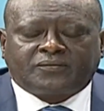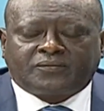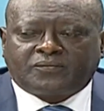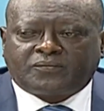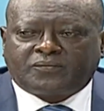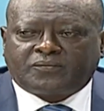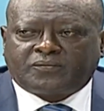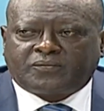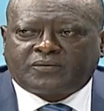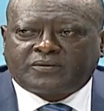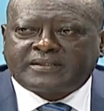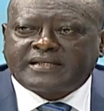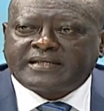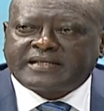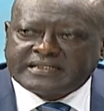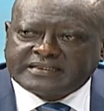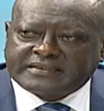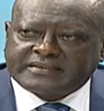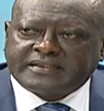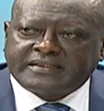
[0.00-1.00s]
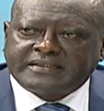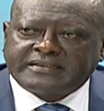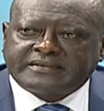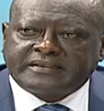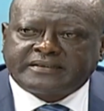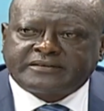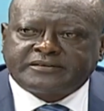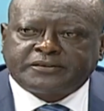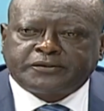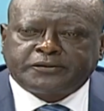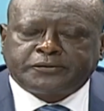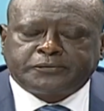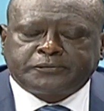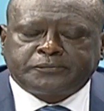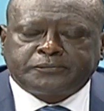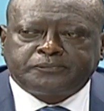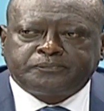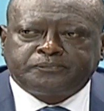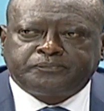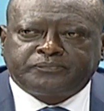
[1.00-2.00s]
What I can say is that
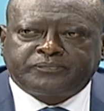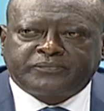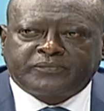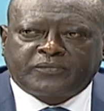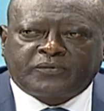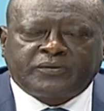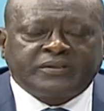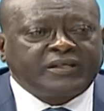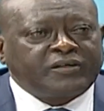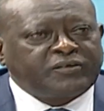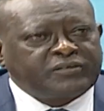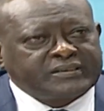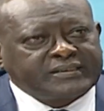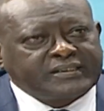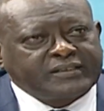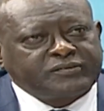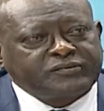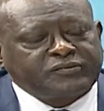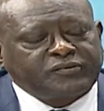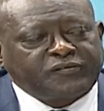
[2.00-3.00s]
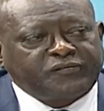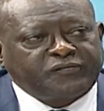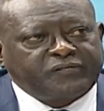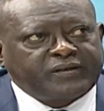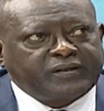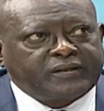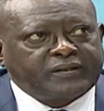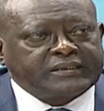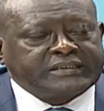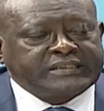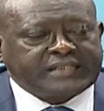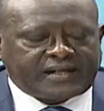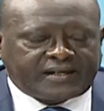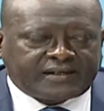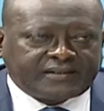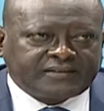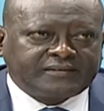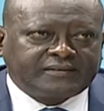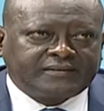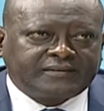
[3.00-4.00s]
on the onset of SHA,
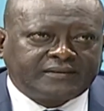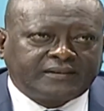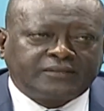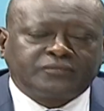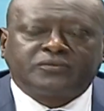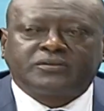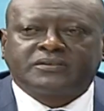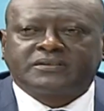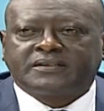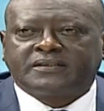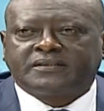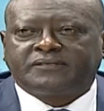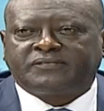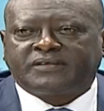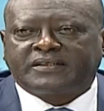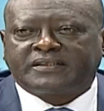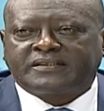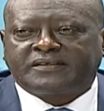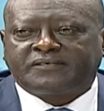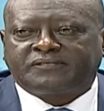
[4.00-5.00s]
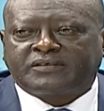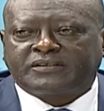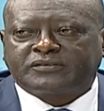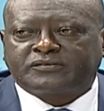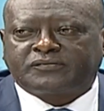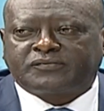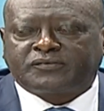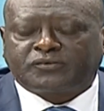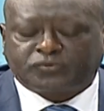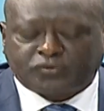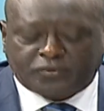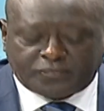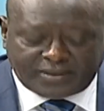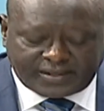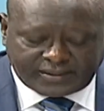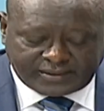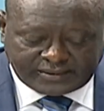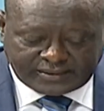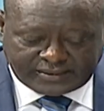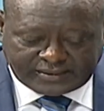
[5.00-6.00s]
that was effective 1st of
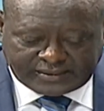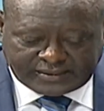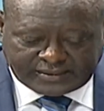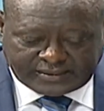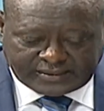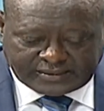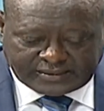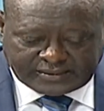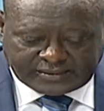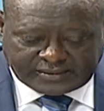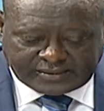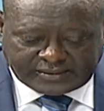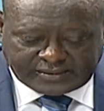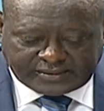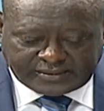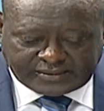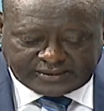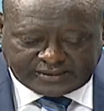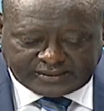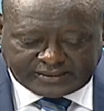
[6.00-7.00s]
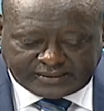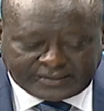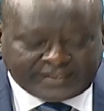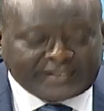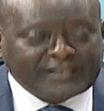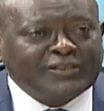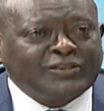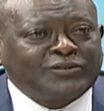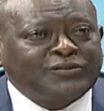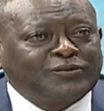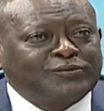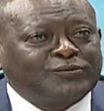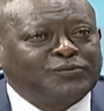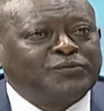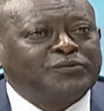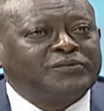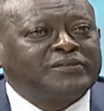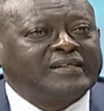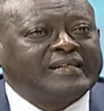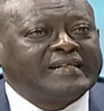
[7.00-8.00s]
October, the initial
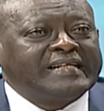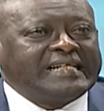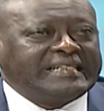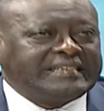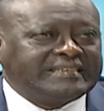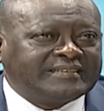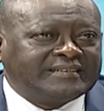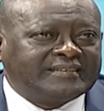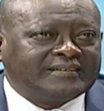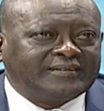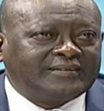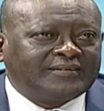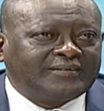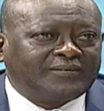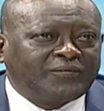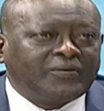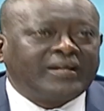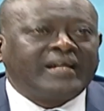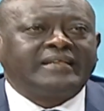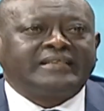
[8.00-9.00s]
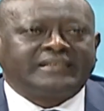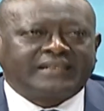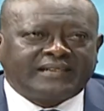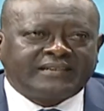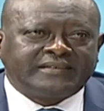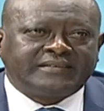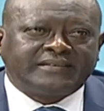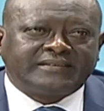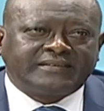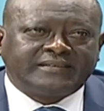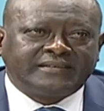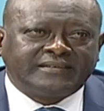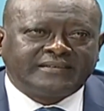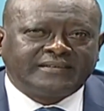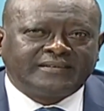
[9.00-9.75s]
2-3 days, we had challenges.